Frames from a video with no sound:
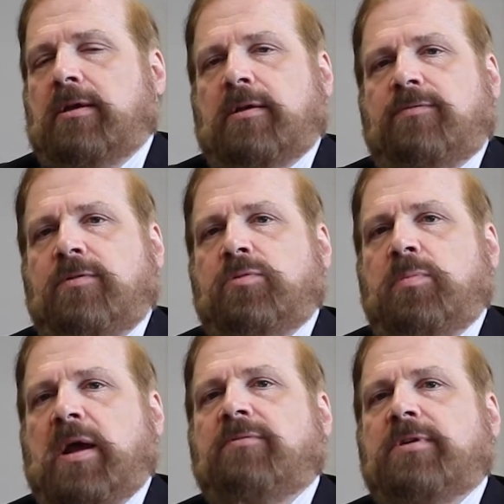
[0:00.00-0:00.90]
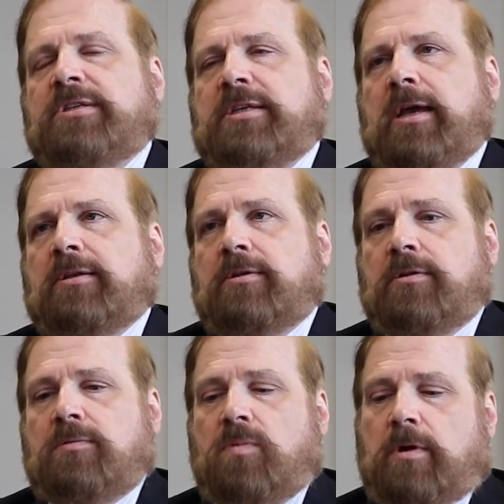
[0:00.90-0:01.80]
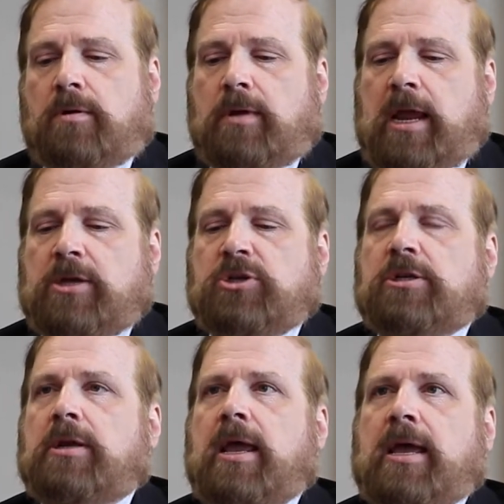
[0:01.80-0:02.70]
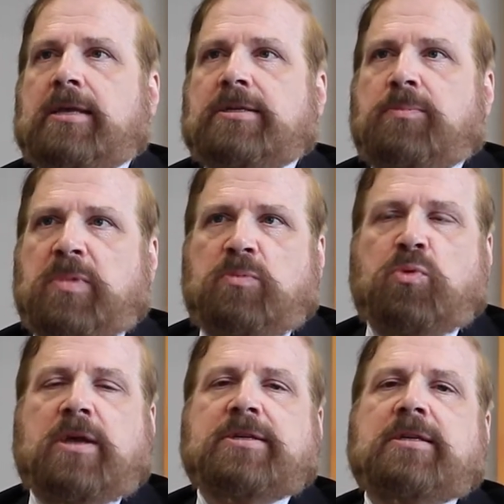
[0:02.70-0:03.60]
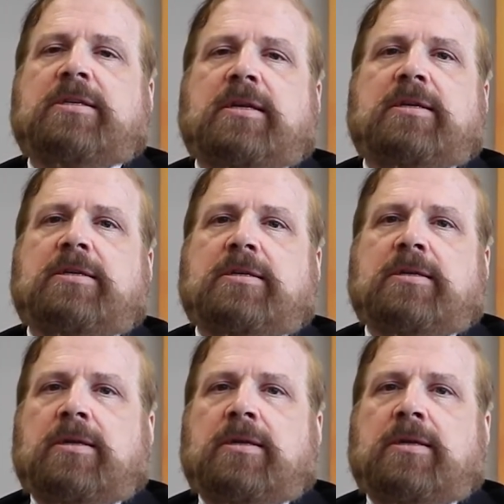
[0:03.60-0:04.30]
food and beverage sector, where Anchin has a big presence in its